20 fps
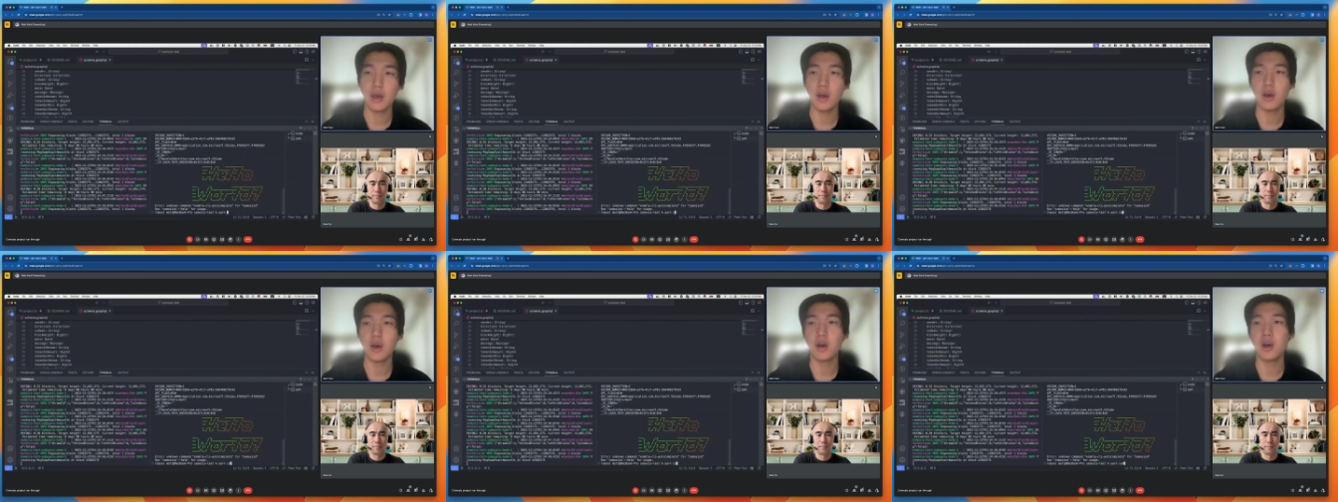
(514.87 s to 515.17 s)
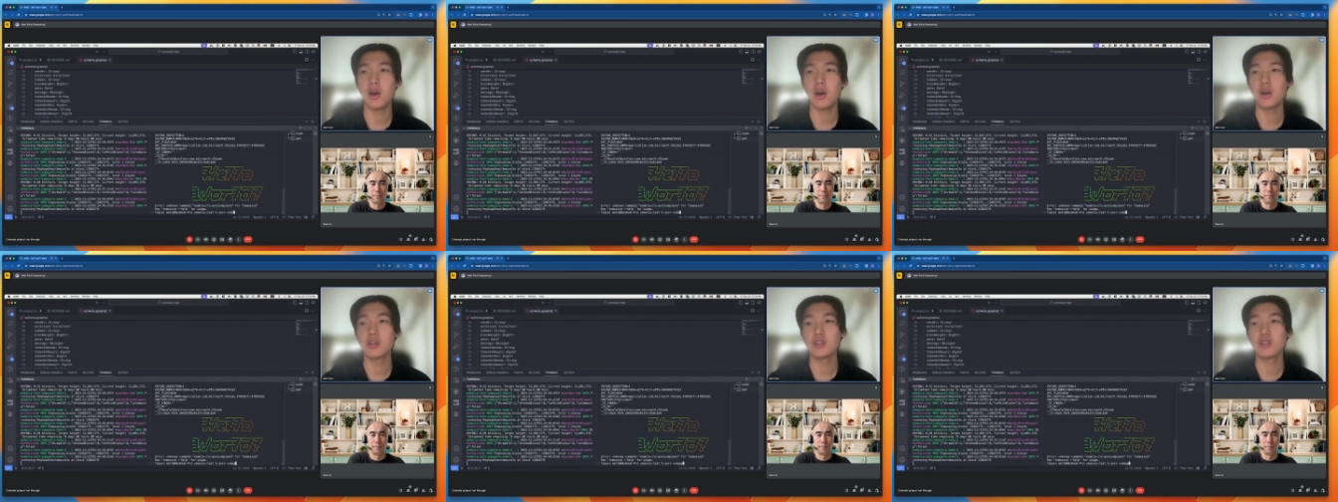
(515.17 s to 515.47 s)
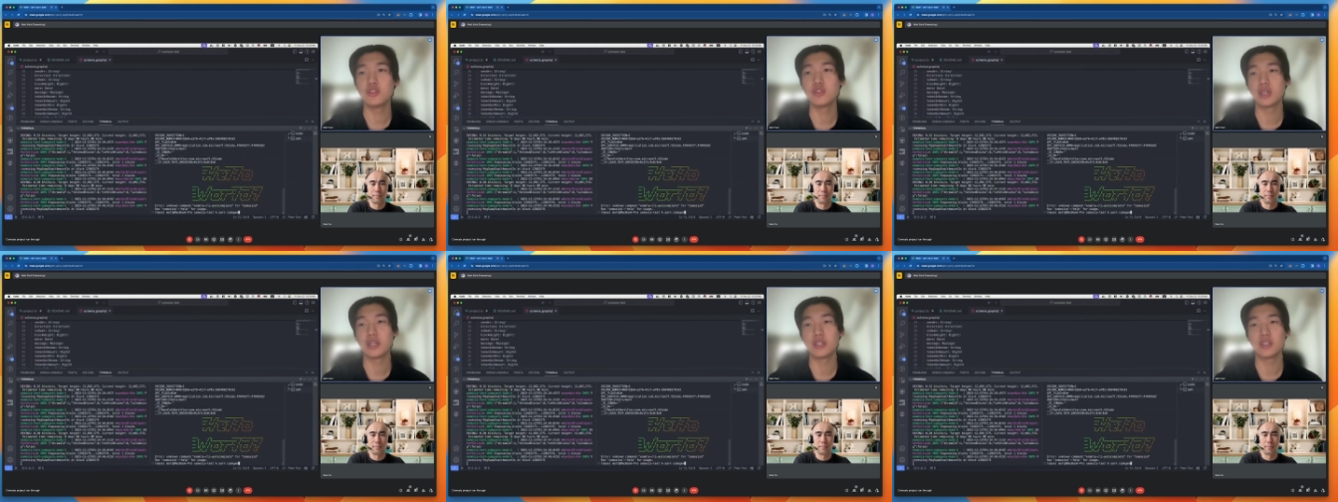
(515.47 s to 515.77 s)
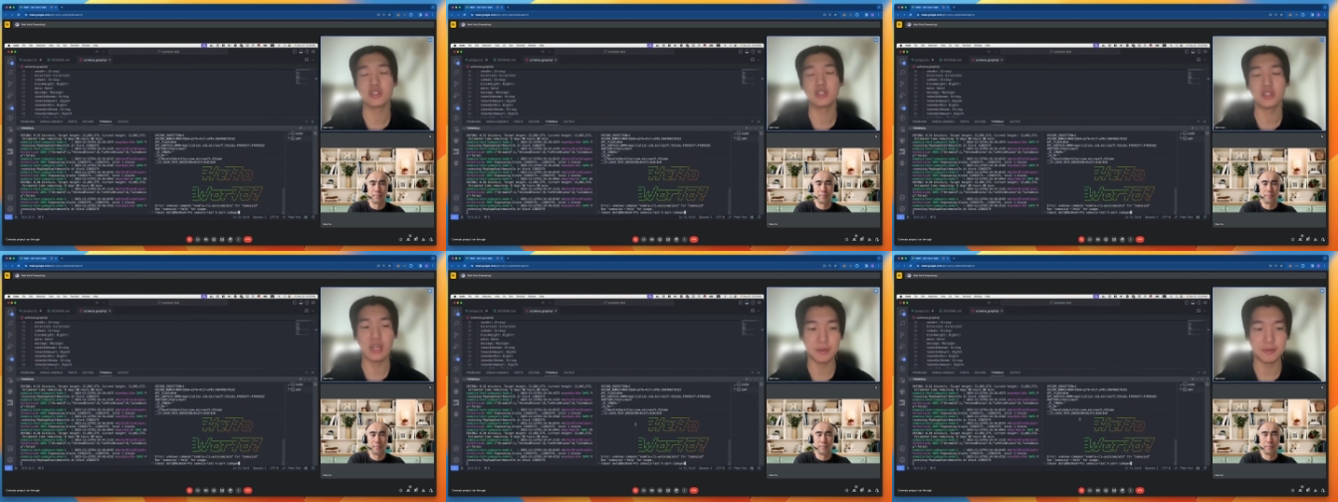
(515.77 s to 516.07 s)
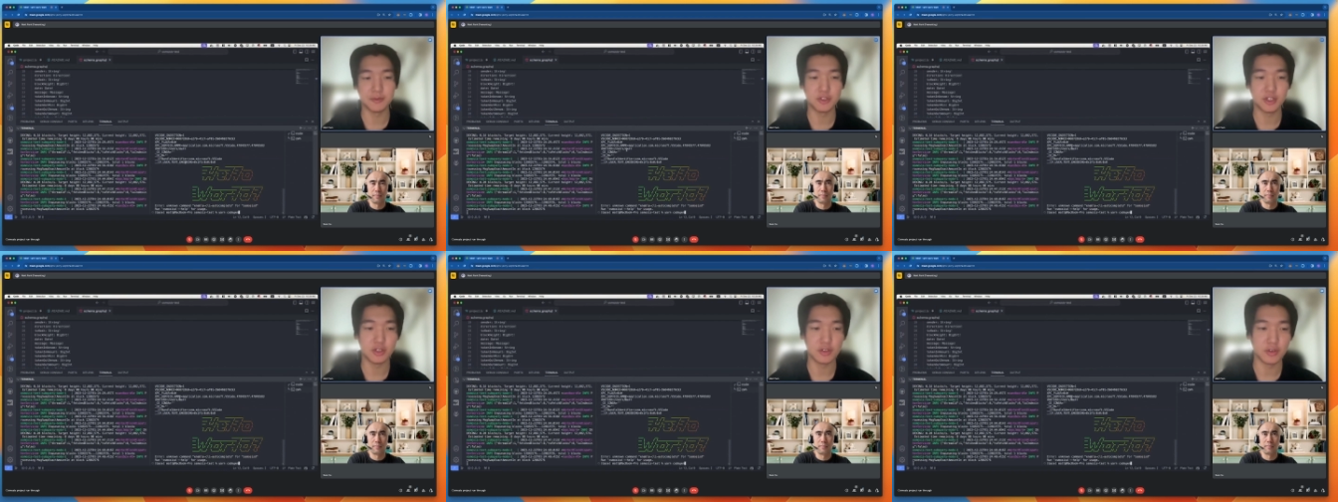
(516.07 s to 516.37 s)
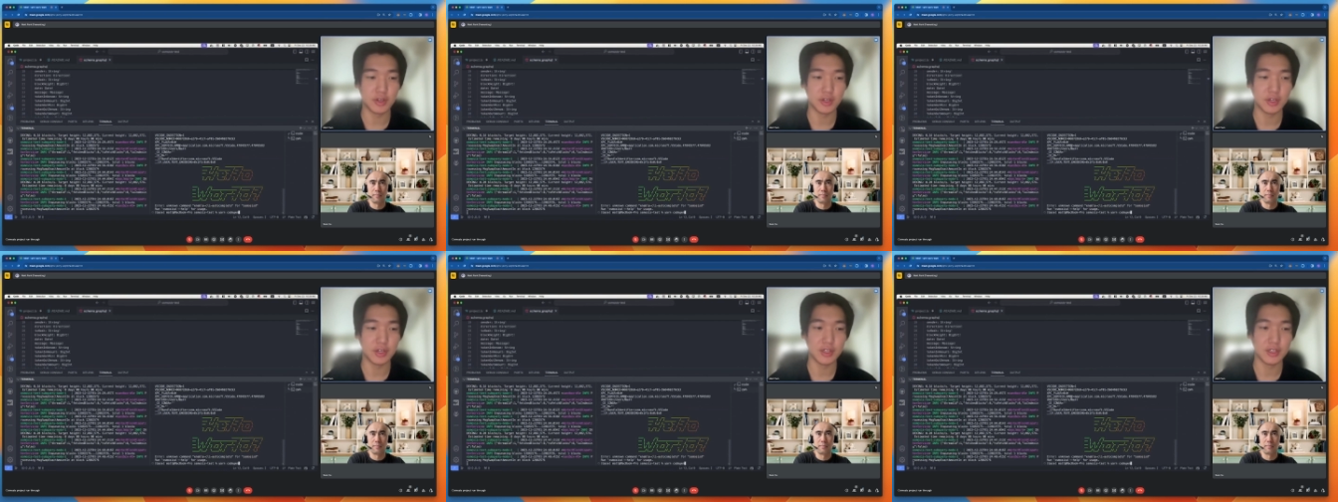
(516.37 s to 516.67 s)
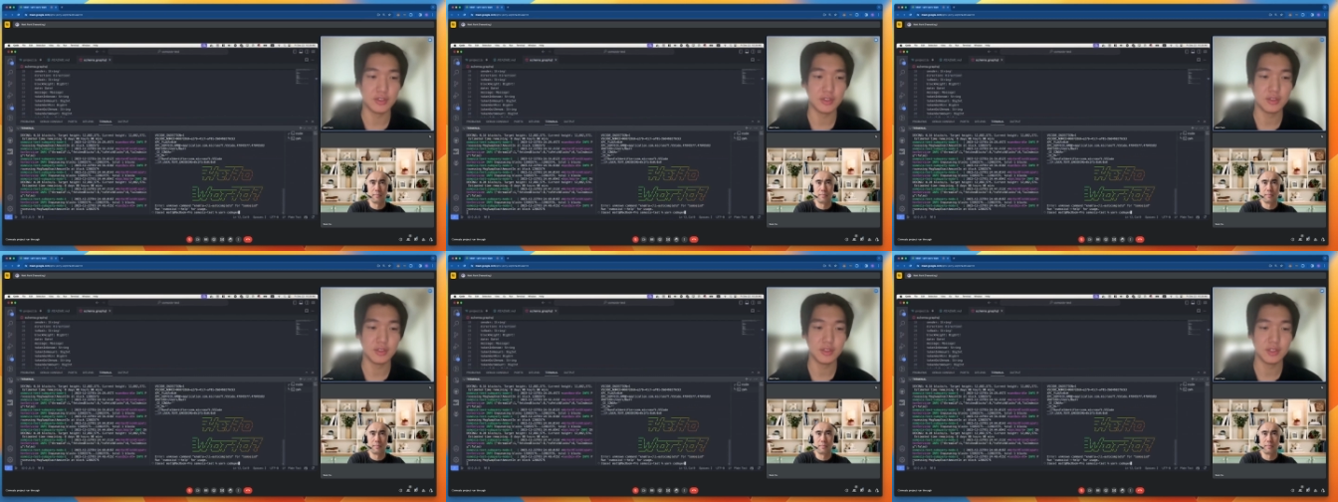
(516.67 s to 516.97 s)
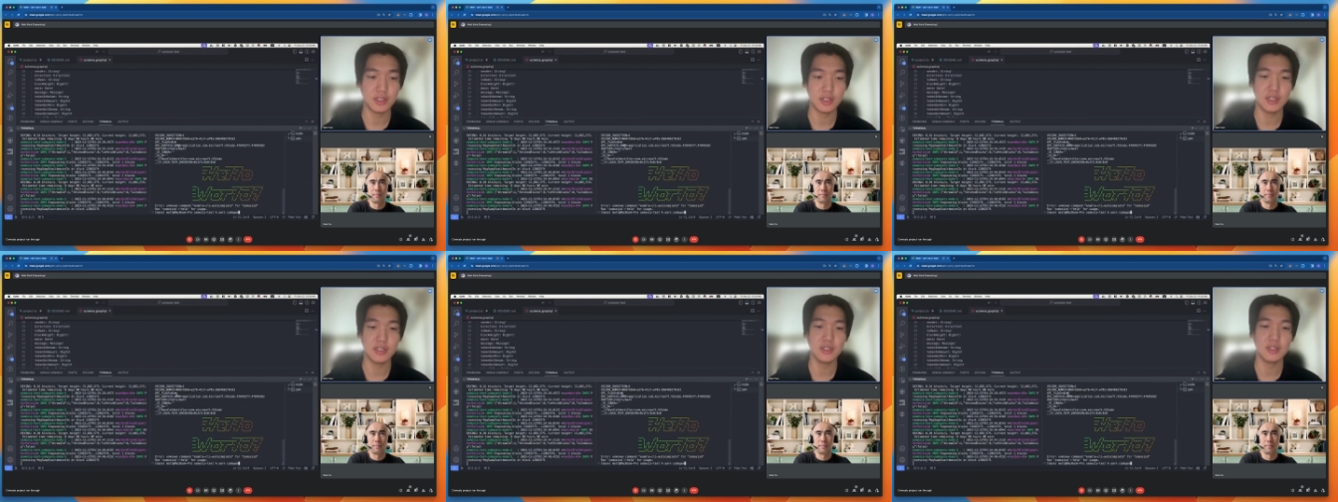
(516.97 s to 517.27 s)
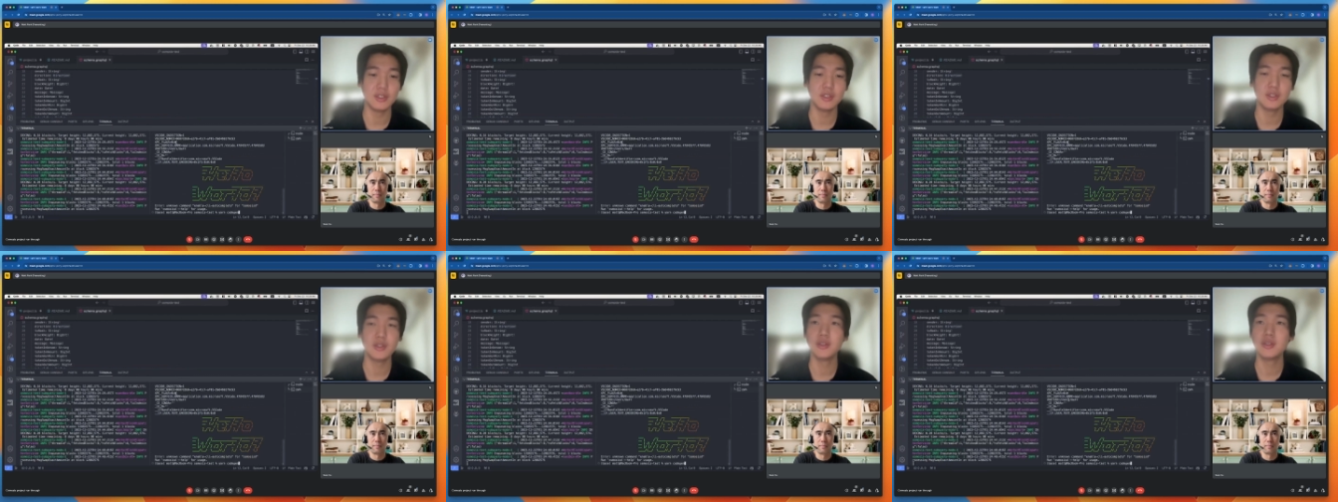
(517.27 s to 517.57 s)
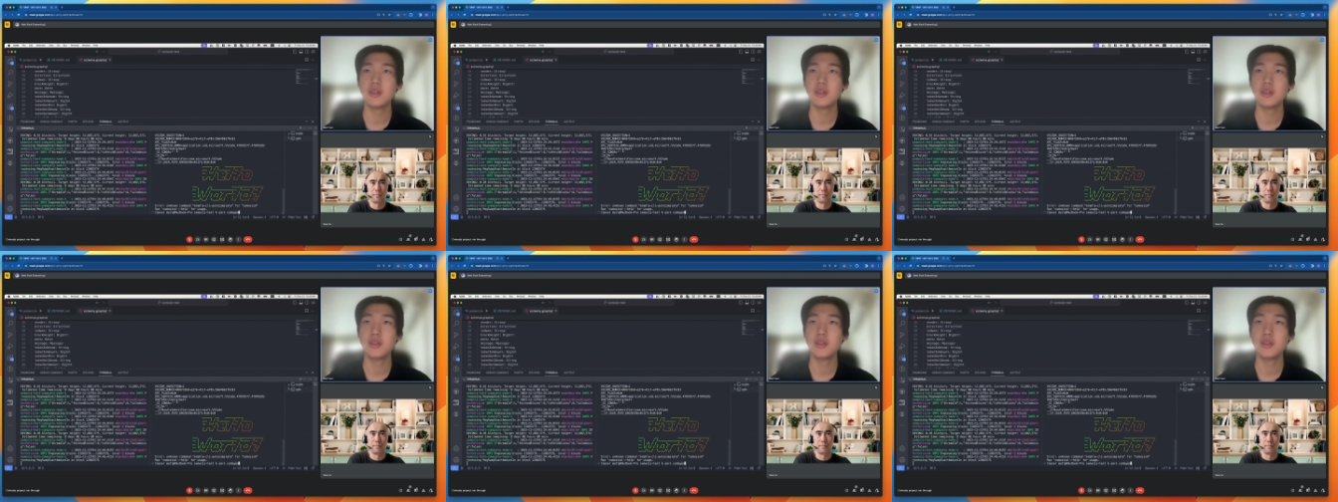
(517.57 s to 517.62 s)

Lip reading: to get the types generated needed.